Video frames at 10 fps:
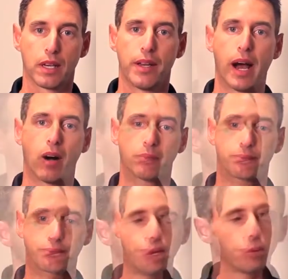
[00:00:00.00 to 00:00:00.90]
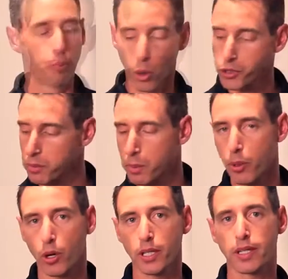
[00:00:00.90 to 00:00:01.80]
Now, bolts can be
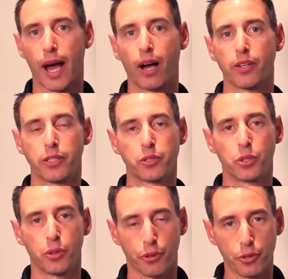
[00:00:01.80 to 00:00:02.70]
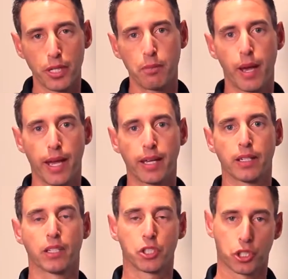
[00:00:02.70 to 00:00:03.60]
broken down into 3
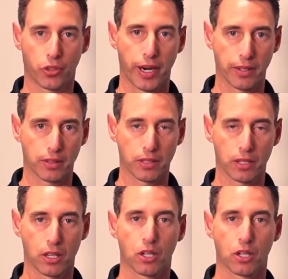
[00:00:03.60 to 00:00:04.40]
main strengths.